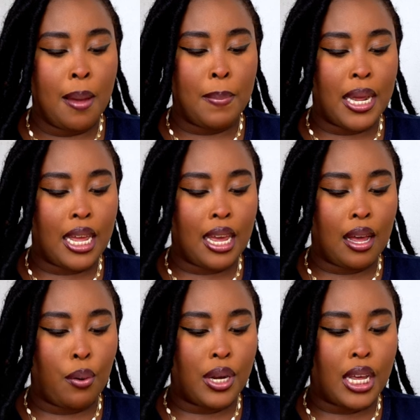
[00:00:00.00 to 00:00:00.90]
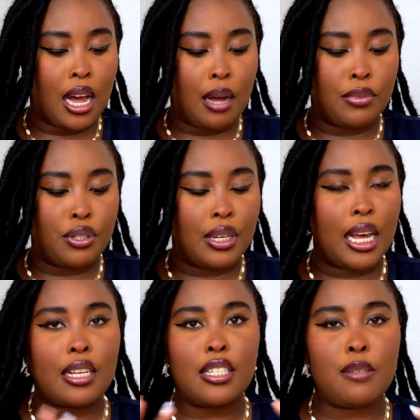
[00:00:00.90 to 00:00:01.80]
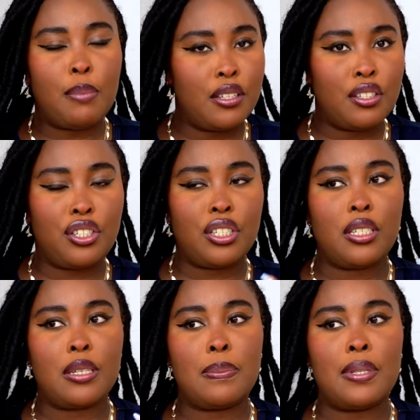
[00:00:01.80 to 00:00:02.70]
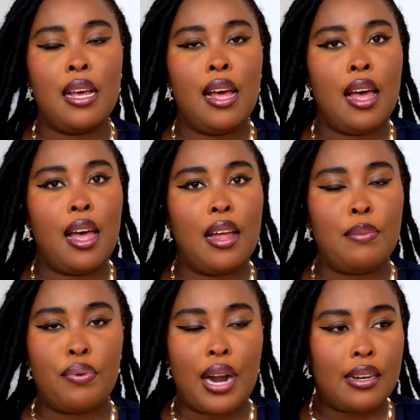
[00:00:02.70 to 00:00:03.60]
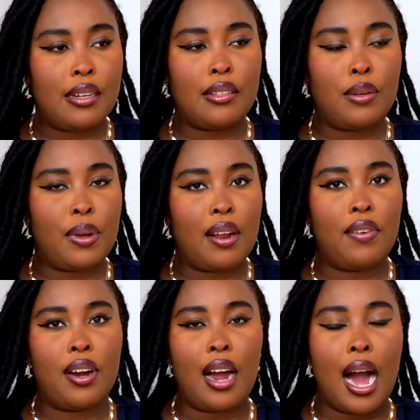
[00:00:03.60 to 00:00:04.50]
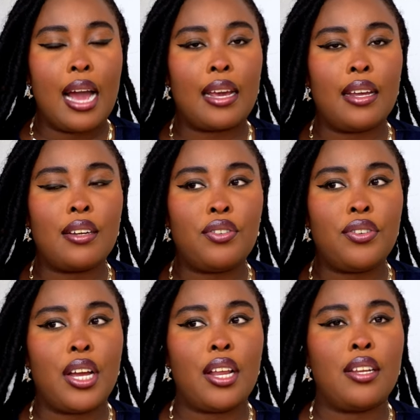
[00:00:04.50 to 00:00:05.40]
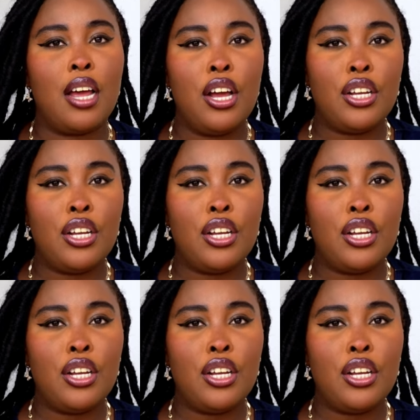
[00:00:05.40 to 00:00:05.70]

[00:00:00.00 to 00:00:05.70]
meaning when it comes to like sponsorships and brand deals and whatever, I can create,